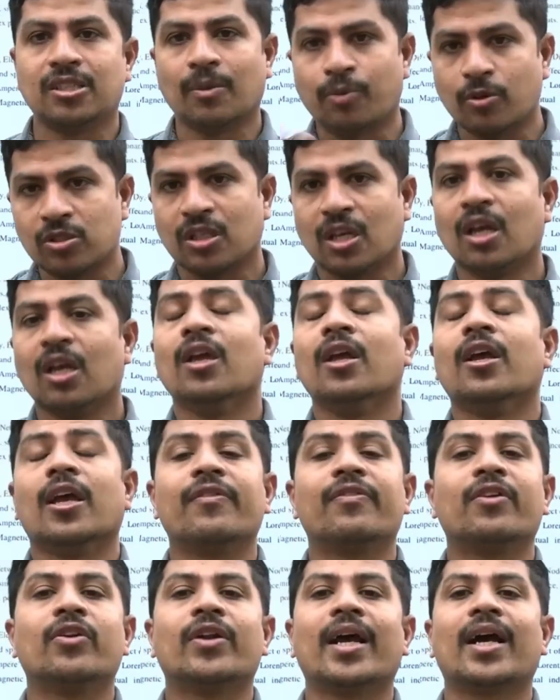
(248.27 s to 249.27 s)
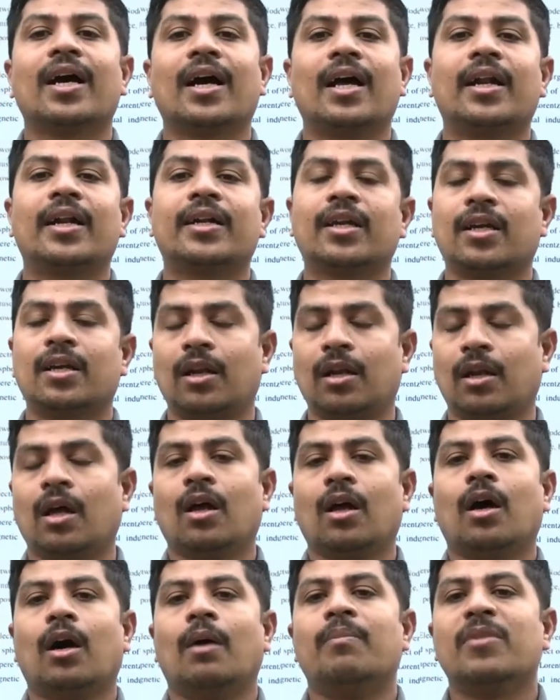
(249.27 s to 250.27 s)
Suppose if you take electrical
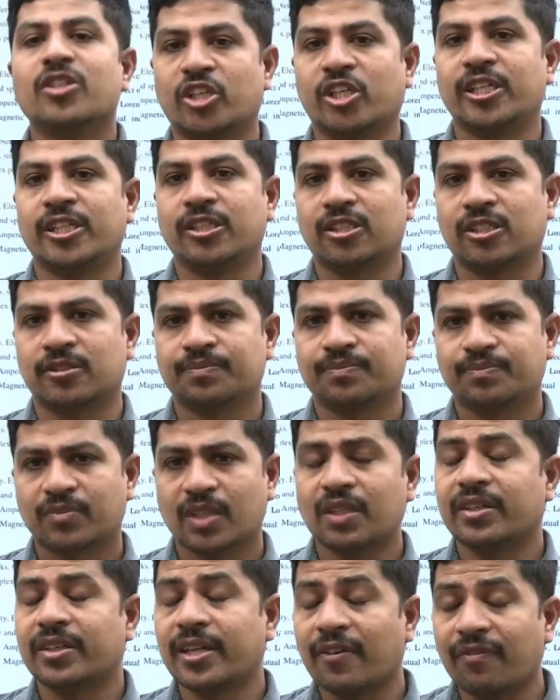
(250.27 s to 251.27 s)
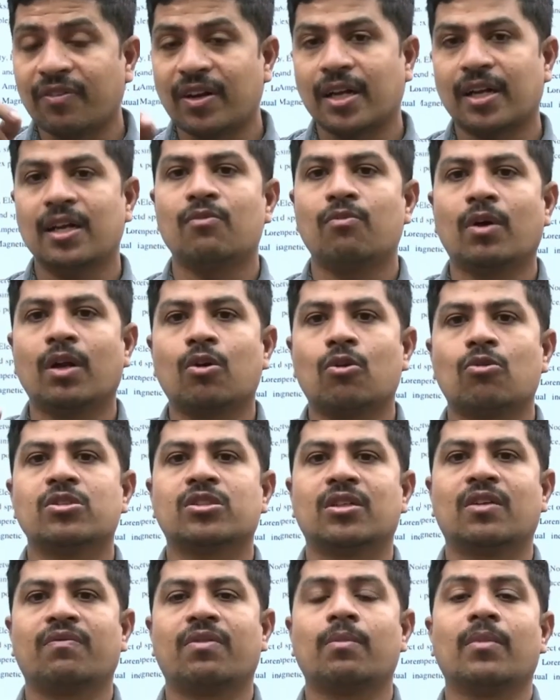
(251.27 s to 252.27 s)
machines, definitely one
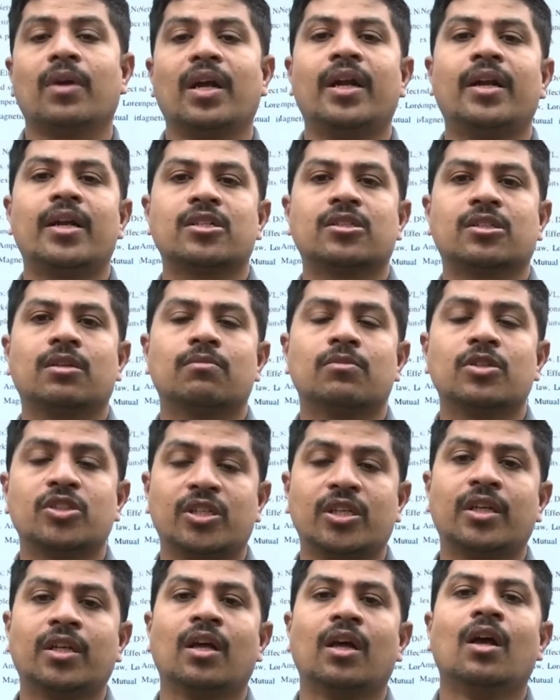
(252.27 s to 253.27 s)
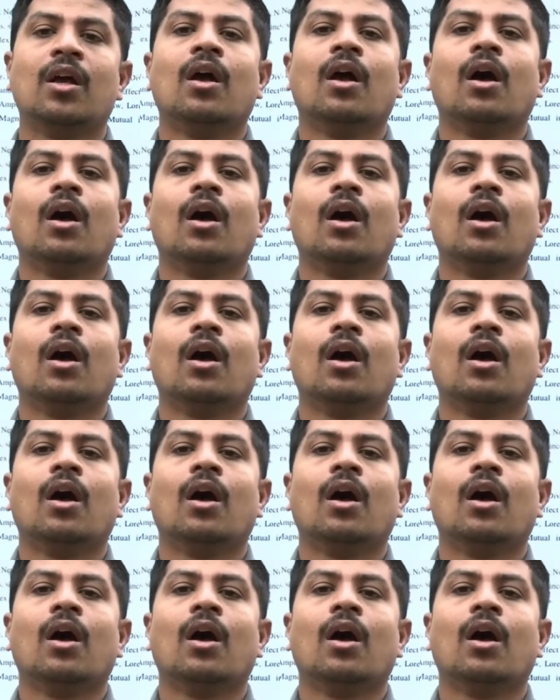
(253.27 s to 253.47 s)
question from induction machine